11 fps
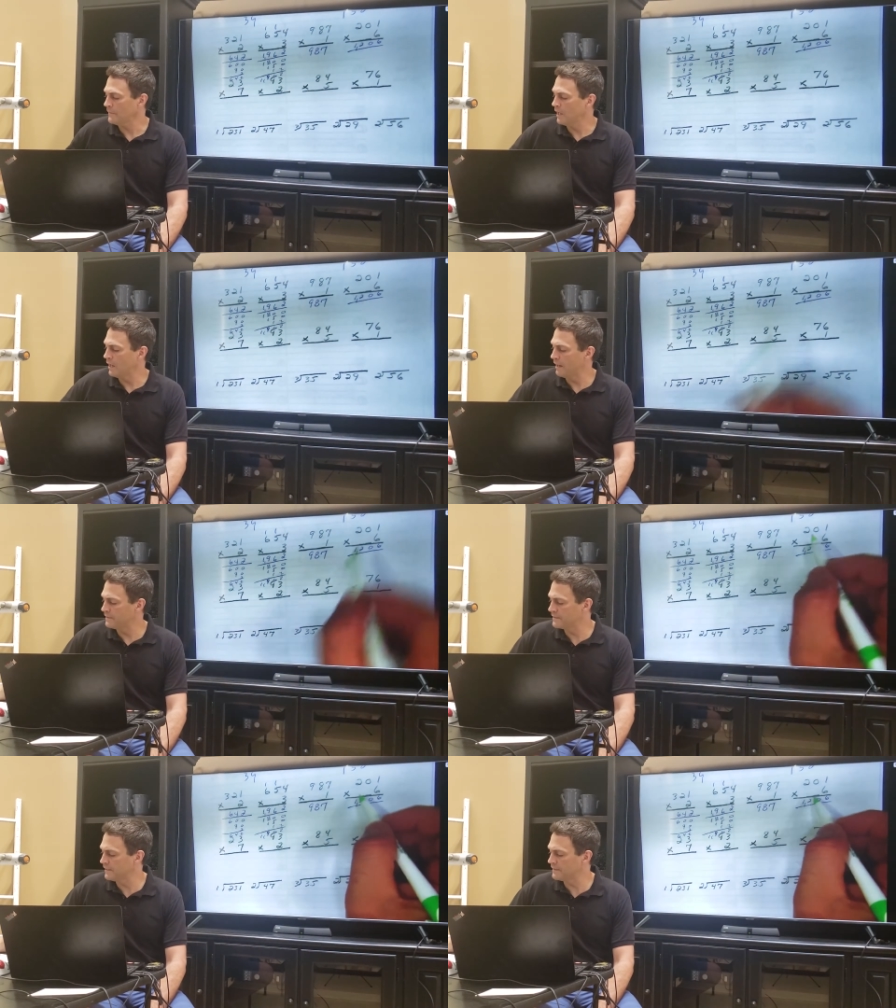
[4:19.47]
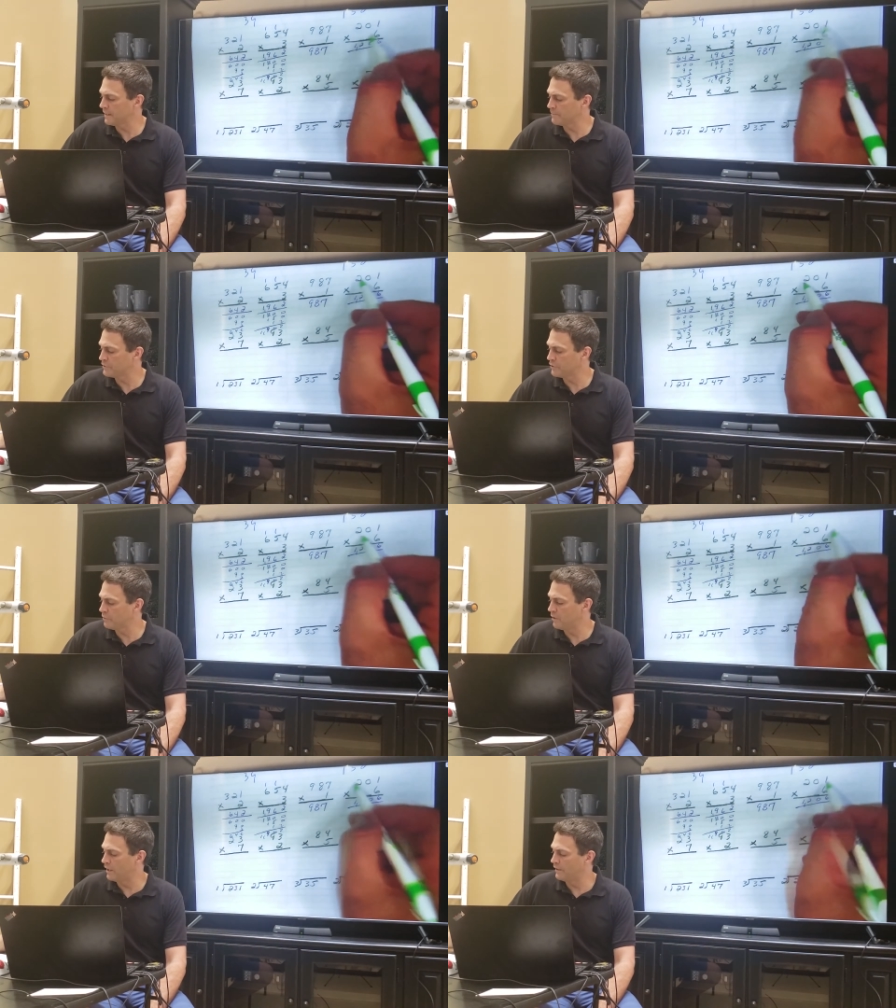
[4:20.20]
All right, 6 times
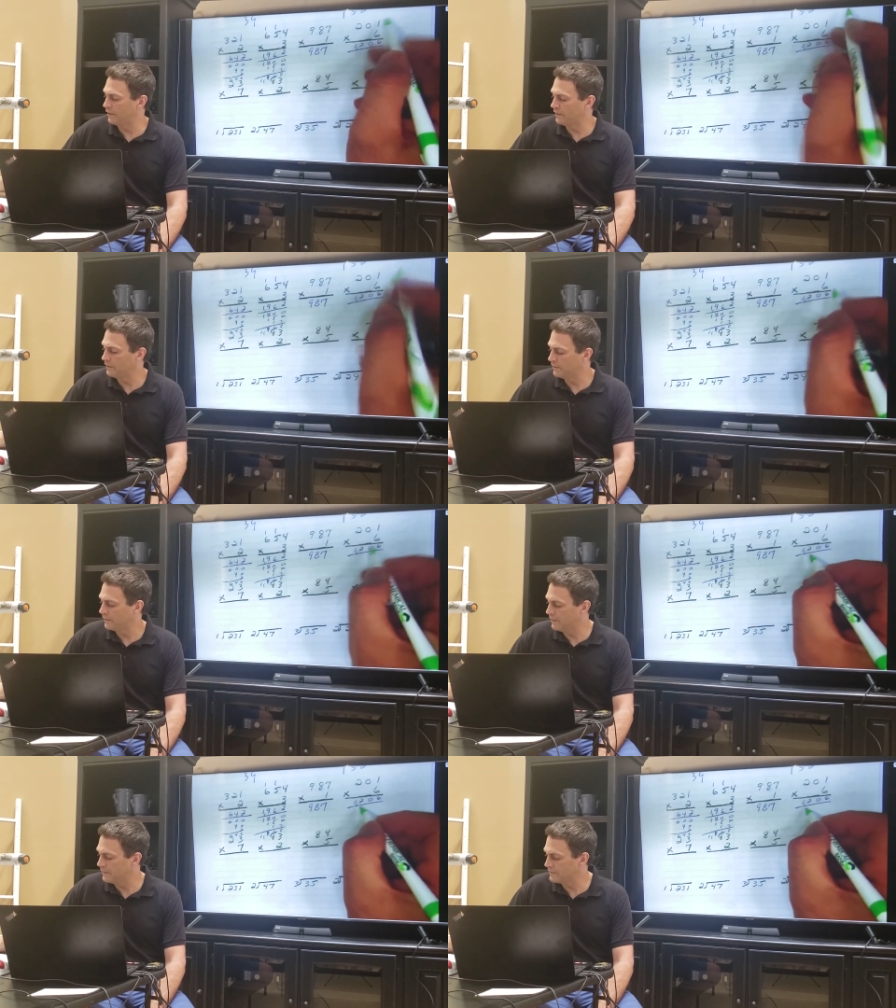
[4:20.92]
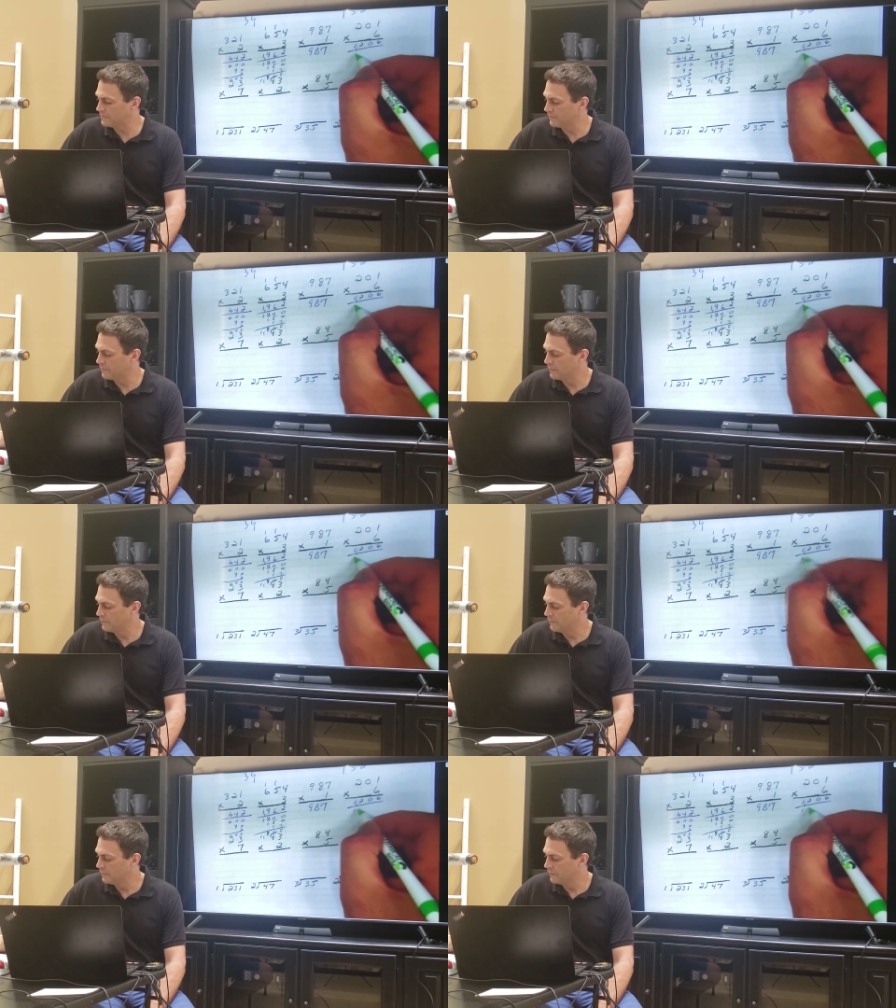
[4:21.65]
200 is
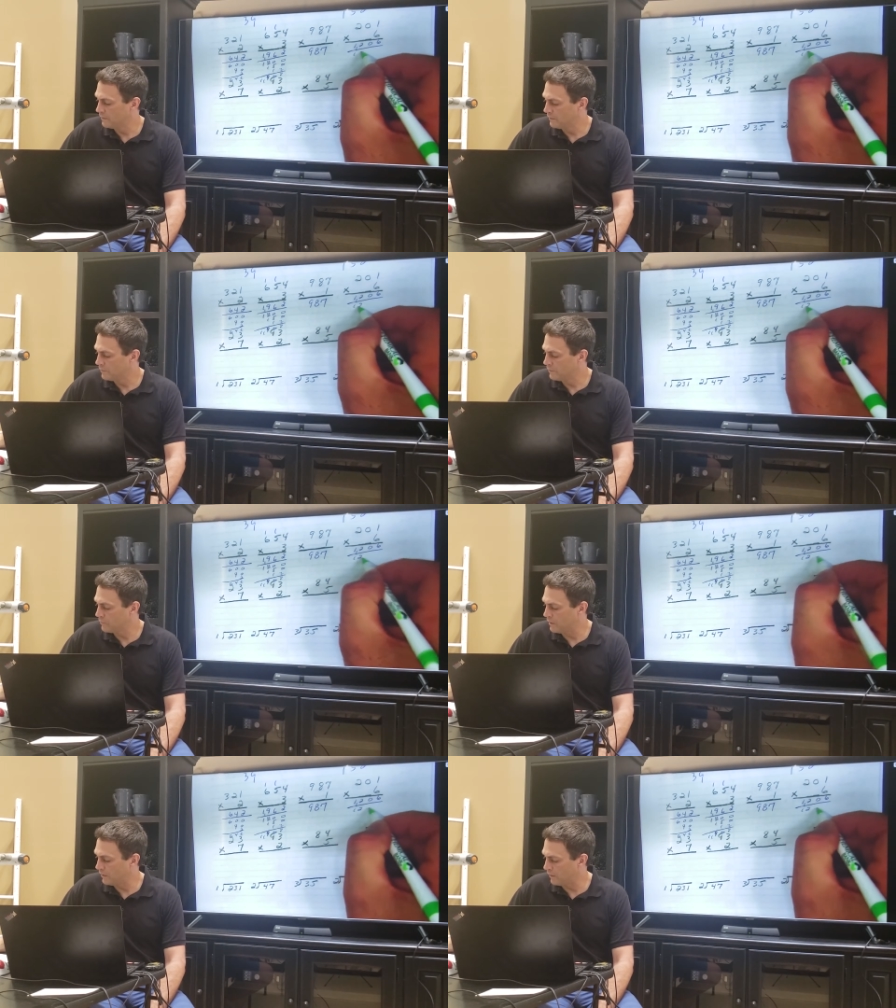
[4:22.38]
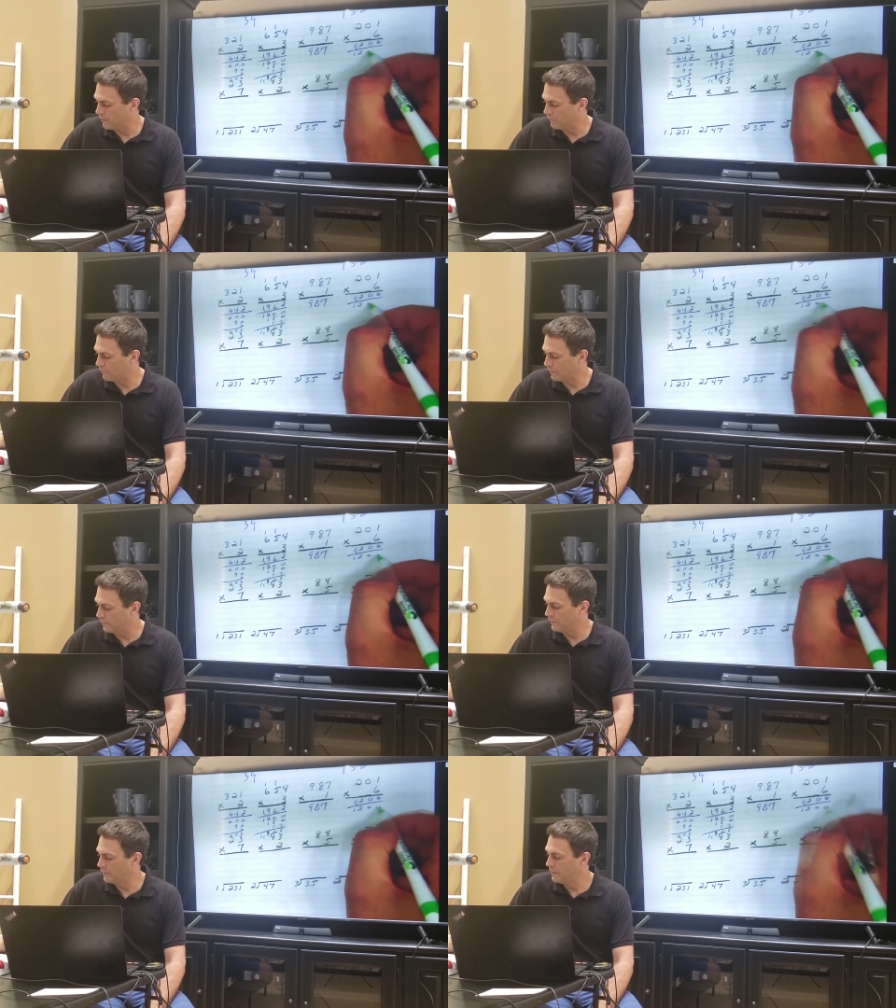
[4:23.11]

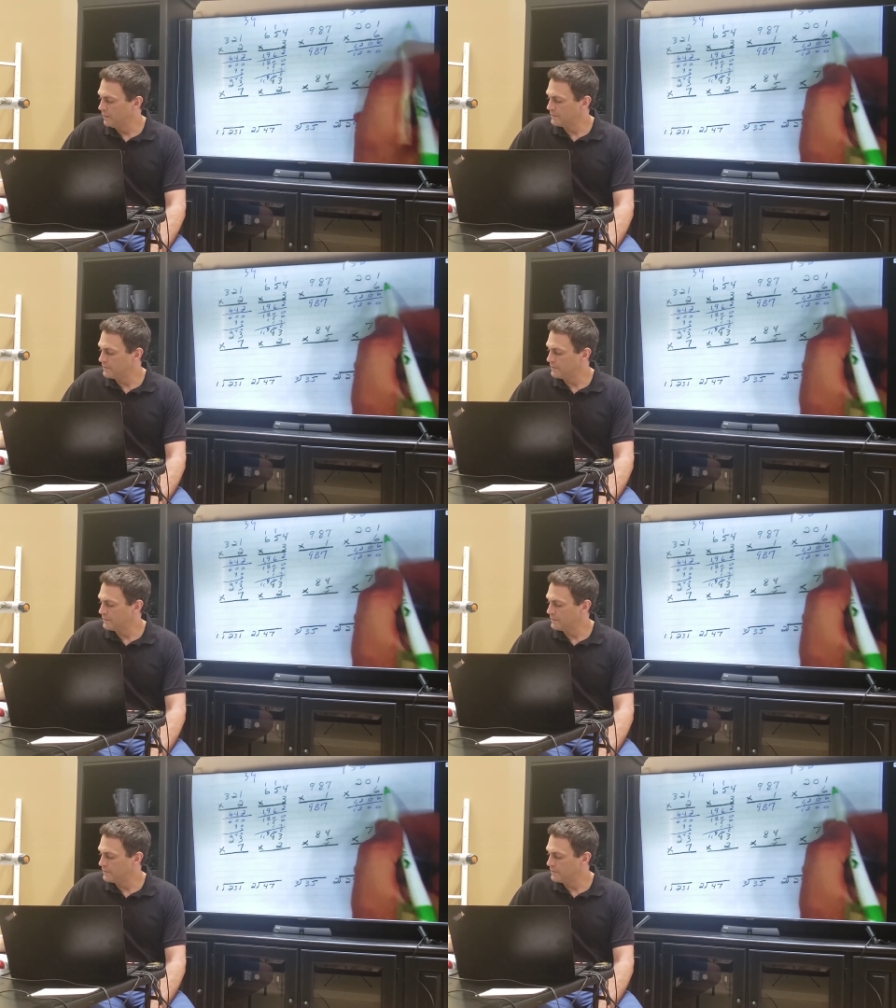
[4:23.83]
1,200.